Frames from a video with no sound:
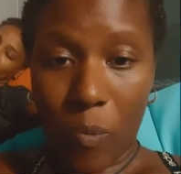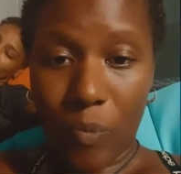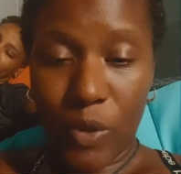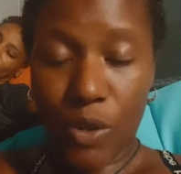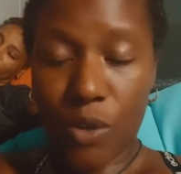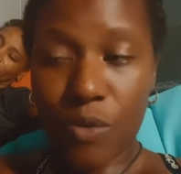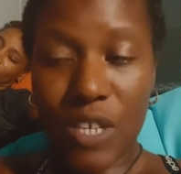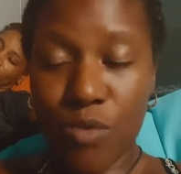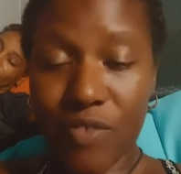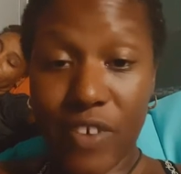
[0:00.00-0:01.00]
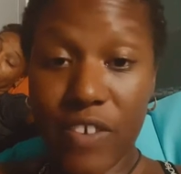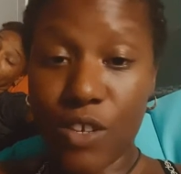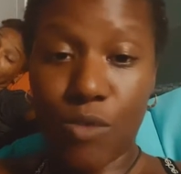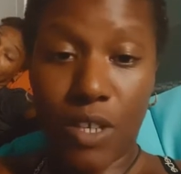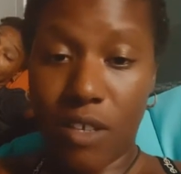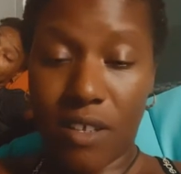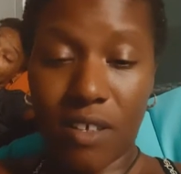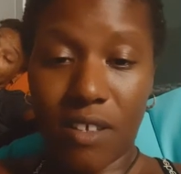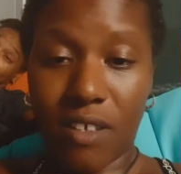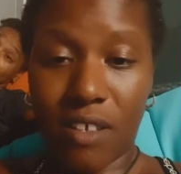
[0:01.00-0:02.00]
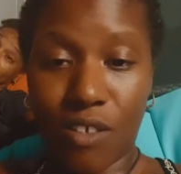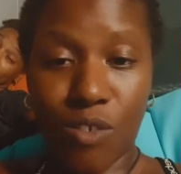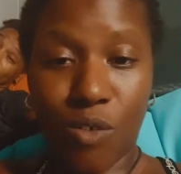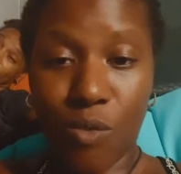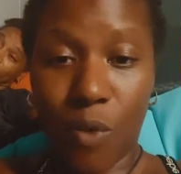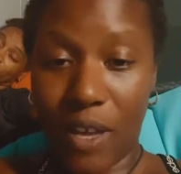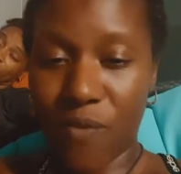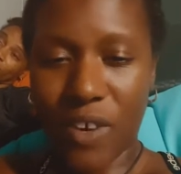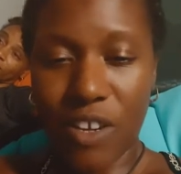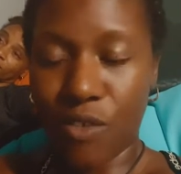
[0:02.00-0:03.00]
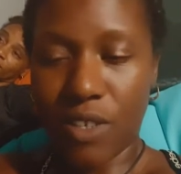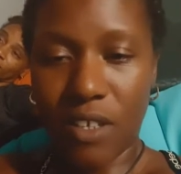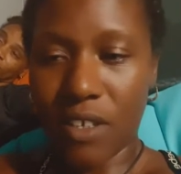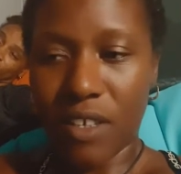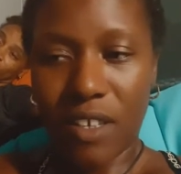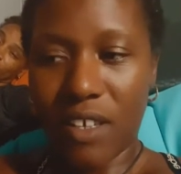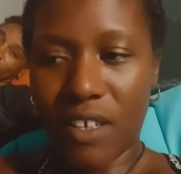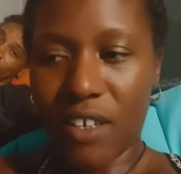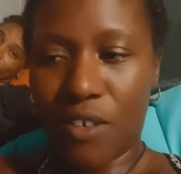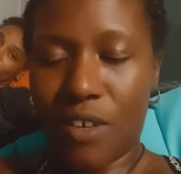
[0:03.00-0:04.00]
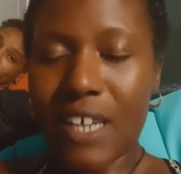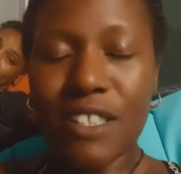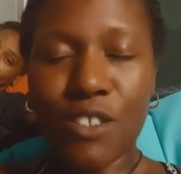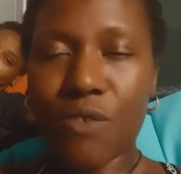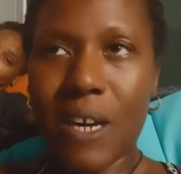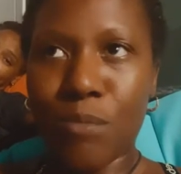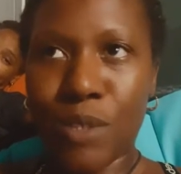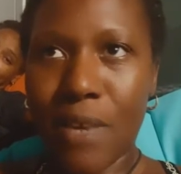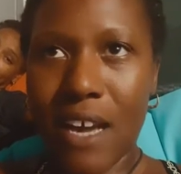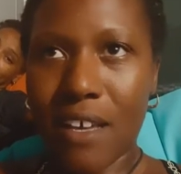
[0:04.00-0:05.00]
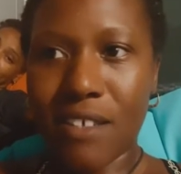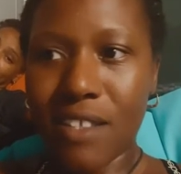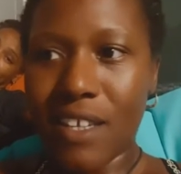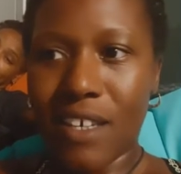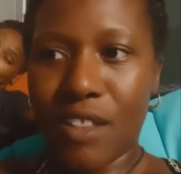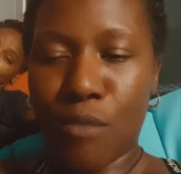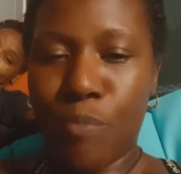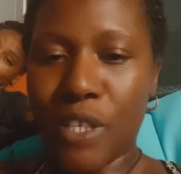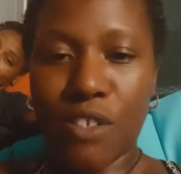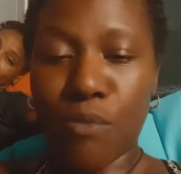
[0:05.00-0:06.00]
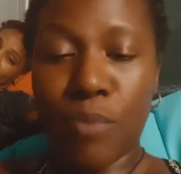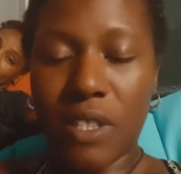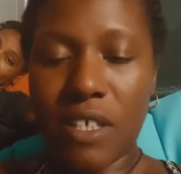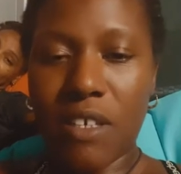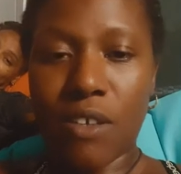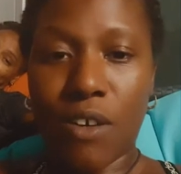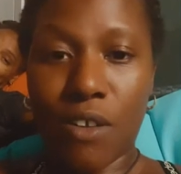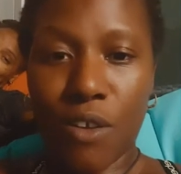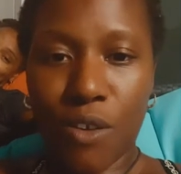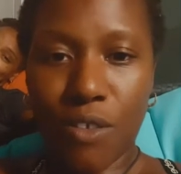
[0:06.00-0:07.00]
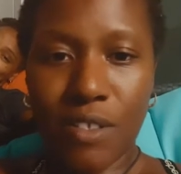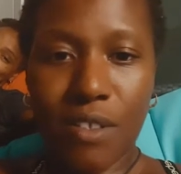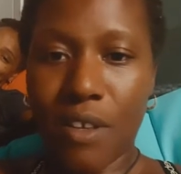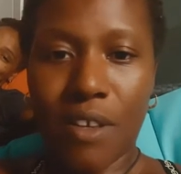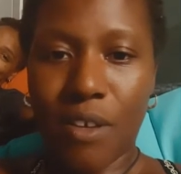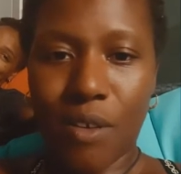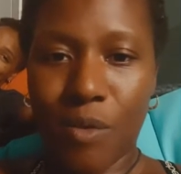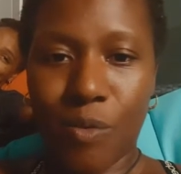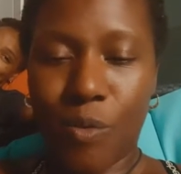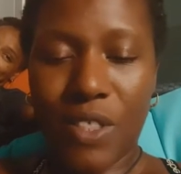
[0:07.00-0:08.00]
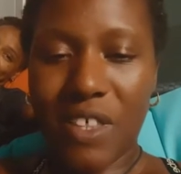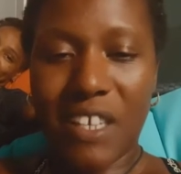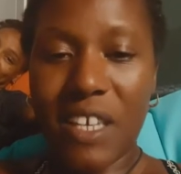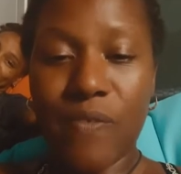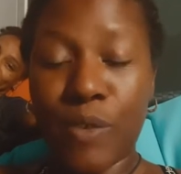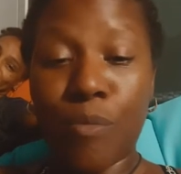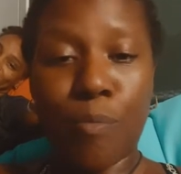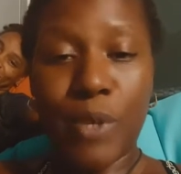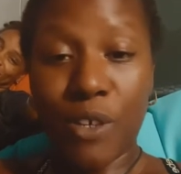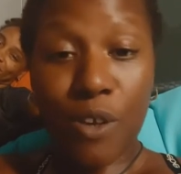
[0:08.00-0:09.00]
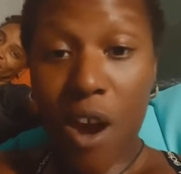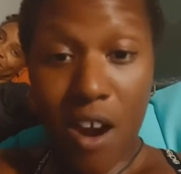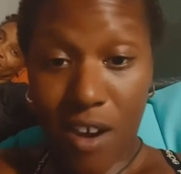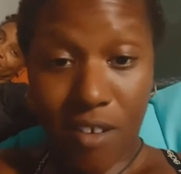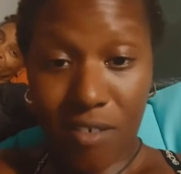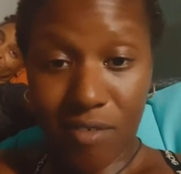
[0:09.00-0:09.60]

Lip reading: You know, he was very unique in his own way, very unique. You know, I described him as the biggest bully on earth with an even bigger heart